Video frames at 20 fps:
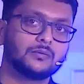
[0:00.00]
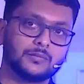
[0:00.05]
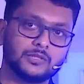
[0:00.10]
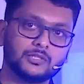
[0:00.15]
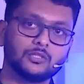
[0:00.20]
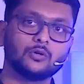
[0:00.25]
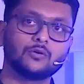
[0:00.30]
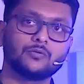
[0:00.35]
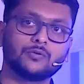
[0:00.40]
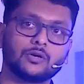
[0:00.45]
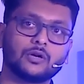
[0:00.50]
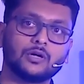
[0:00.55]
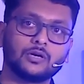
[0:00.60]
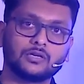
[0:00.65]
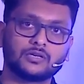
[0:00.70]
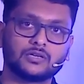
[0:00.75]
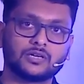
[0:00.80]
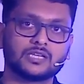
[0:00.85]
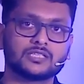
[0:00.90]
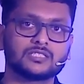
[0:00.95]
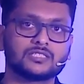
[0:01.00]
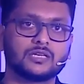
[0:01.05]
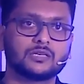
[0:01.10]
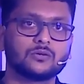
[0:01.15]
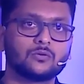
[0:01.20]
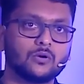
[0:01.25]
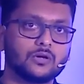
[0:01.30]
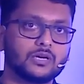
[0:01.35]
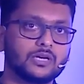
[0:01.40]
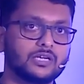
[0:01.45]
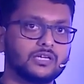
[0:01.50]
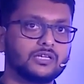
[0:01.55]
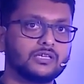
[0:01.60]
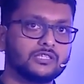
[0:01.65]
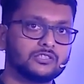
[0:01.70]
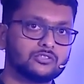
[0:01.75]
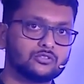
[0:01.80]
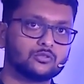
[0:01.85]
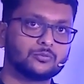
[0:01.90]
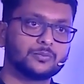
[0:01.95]
But the overall trust and quality
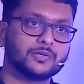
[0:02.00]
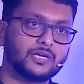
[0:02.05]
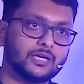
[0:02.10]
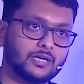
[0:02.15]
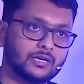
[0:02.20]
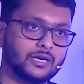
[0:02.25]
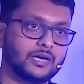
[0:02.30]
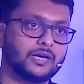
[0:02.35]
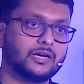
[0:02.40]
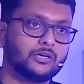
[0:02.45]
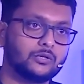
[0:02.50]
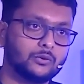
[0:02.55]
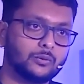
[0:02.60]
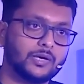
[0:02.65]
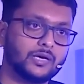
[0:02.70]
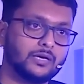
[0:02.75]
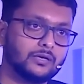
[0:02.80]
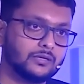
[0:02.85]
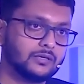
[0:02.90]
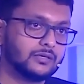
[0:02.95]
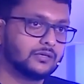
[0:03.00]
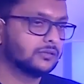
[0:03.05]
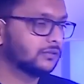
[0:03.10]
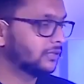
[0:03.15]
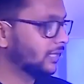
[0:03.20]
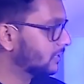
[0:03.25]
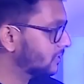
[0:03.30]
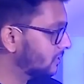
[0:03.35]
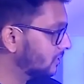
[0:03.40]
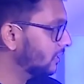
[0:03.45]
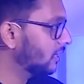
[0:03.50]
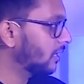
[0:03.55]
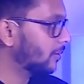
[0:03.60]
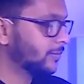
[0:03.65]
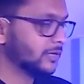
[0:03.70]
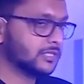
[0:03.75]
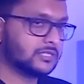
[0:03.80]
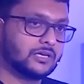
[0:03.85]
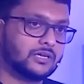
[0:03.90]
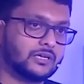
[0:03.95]
needs to be done end to end. That's the
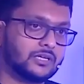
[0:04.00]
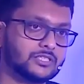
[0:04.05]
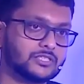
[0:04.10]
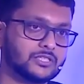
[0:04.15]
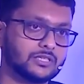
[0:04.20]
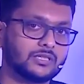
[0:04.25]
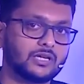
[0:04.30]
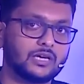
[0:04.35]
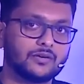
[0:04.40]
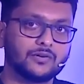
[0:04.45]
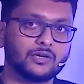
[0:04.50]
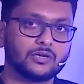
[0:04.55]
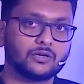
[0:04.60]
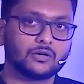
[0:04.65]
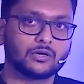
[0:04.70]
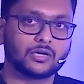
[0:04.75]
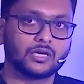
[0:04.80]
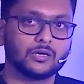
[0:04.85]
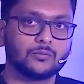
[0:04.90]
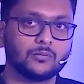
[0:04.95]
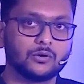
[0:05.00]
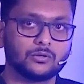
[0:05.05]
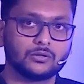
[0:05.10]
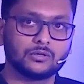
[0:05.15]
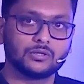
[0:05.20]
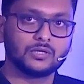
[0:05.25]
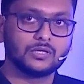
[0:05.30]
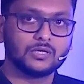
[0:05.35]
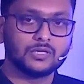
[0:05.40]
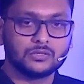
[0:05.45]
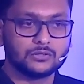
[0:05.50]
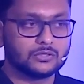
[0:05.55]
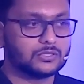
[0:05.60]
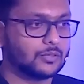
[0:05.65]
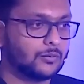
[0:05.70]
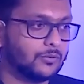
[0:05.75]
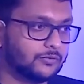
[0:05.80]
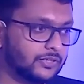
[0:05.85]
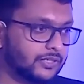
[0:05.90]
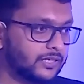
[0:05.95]
representation that we're talking about. So
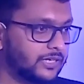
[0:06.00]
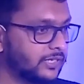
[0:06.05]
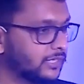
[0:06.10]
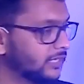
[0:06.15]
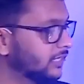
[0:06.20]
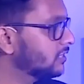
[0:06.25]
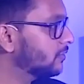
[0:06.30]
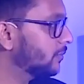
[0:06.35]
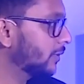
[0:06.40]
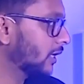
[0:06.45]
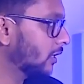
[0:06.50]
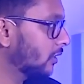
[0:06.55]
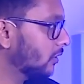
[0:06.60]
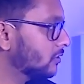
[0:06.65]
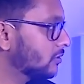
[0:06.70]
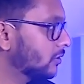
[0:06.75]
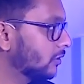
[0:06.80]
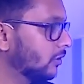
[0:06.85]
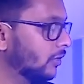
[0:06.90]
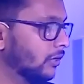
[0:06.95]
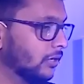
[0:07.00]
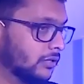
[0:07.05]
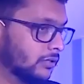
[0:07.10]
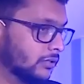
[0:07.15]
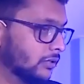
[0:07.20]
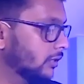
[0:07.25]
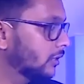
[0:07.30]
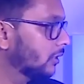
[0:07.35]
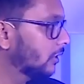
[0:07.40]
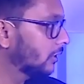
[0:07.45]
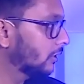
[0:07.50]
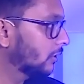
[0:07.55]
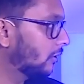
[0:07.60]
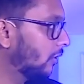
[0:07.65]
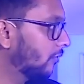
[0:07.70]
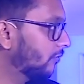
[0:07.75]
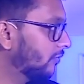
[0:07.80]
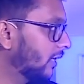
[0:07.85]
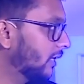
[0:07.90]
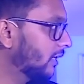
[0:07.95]
some of the details we can also talk
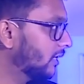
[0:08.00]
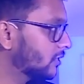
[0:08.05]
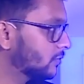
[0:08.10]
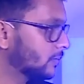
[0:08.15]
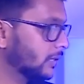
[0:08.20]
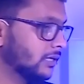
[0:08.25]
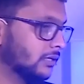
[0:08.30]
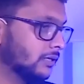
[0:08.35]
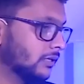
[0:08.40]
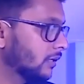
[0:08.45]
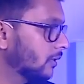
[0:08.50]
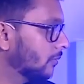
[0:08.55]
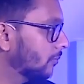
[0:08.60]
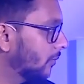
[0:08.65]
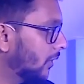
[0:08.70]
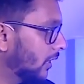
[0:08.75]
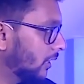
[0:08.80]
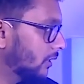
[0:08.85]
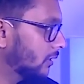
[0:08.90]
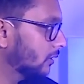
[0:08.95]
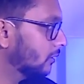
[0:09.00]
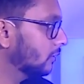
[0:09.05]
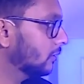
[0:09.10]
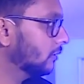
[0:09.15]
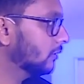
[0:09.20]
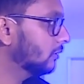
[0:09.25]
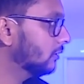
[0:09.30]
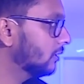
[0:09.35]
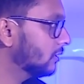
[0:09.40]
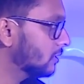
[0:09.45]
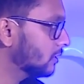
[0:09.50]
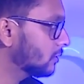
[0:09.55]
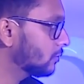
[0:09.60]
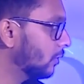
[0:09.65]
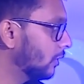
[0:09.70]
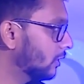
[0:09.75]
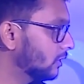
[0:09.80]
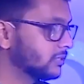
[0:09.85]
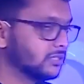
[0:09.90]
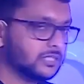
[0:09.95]
offline as well. But this is
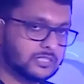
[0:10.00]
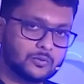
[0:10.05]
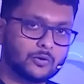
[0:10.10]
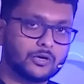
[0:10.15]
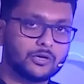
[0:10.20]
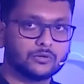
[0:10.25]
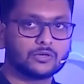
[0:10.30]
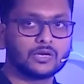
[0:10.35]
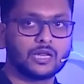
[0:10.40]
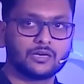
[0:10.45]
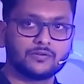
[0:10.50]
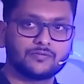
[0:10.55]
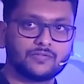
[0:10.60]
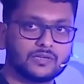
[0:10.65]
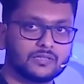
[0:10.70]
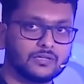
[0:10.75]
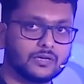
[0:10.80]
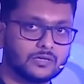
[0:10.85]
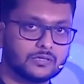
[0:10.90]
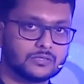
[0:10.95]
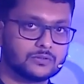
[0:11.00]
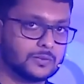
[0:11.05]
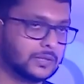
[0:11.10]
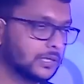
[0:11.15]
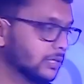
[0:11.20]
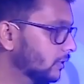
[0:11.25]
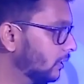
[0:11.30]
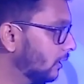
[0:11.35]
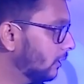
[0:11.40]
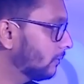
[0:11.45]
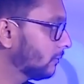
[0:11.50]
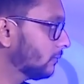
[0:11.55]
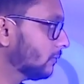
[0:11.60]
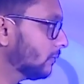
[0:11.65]
what just want to clarify that as well.